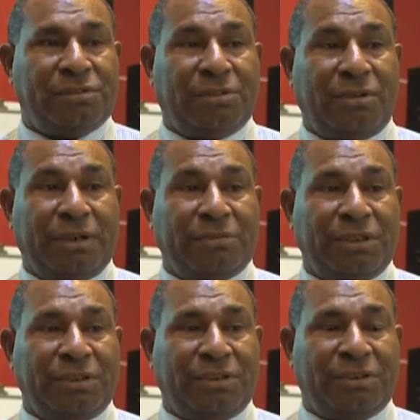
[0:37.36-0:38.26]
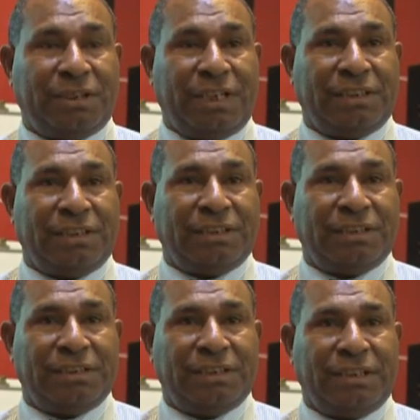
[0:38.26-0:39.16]
corruption, you know,
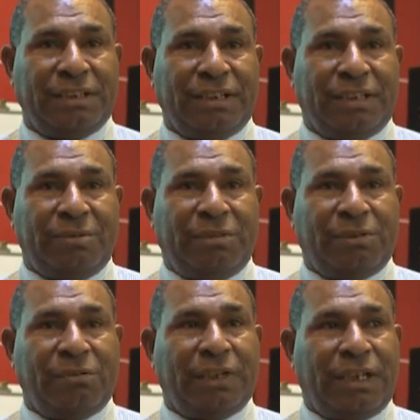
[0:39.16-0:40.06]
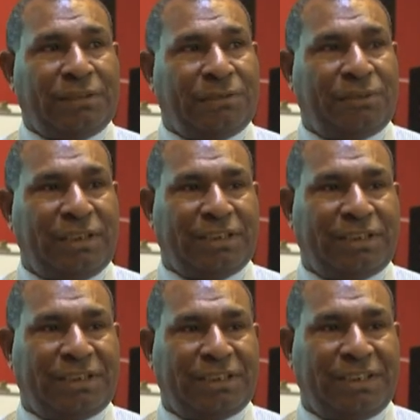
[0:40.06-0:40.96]
cases. But over the last four
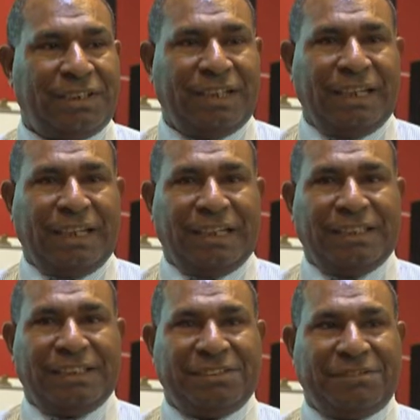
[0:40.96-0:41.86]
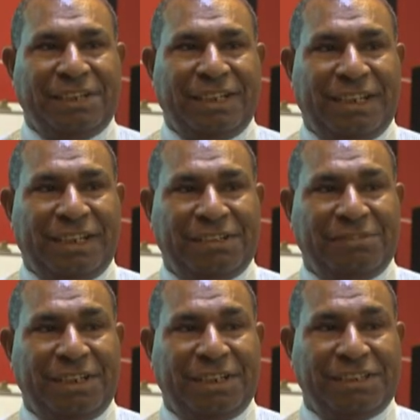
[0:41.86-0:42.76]
years, the tra uh,
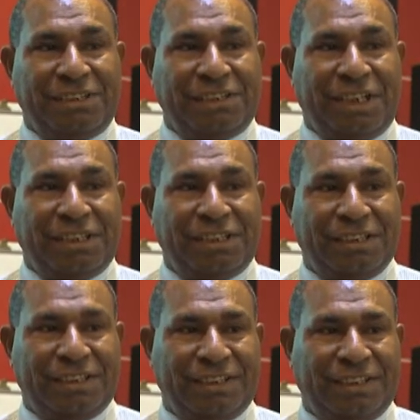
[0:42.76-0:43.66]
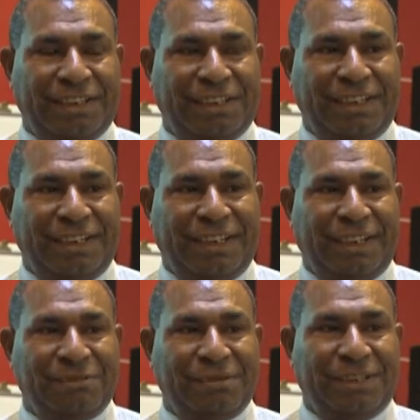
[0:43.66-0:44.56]
trend has changed,
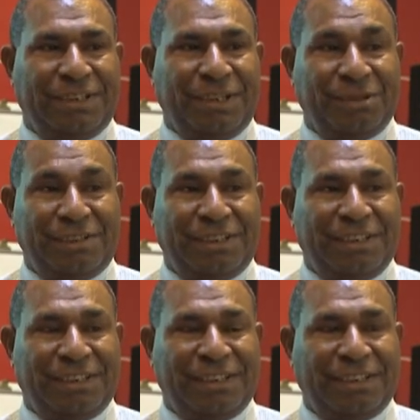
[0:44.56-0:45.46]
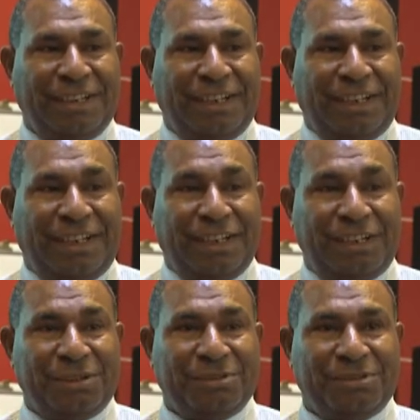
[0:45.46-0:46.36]
and we now see a
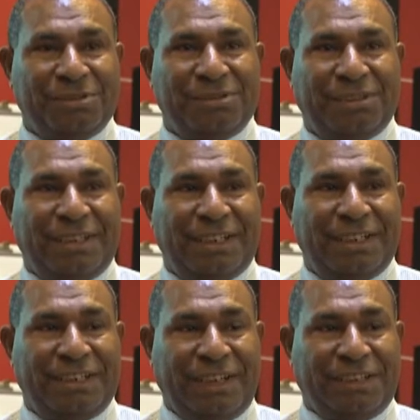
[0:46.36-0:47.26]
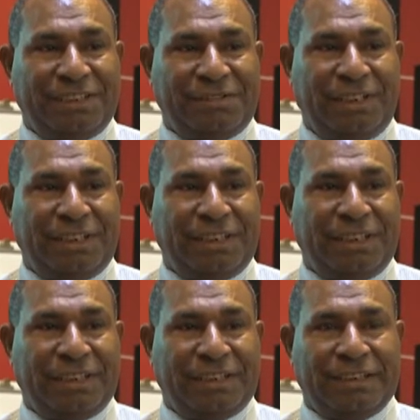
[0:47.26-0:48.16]
new uh, rising trend in
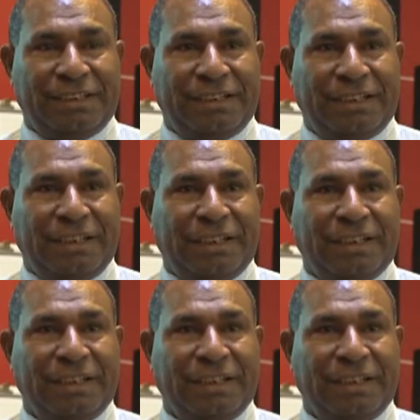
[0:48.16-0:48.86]
that uh,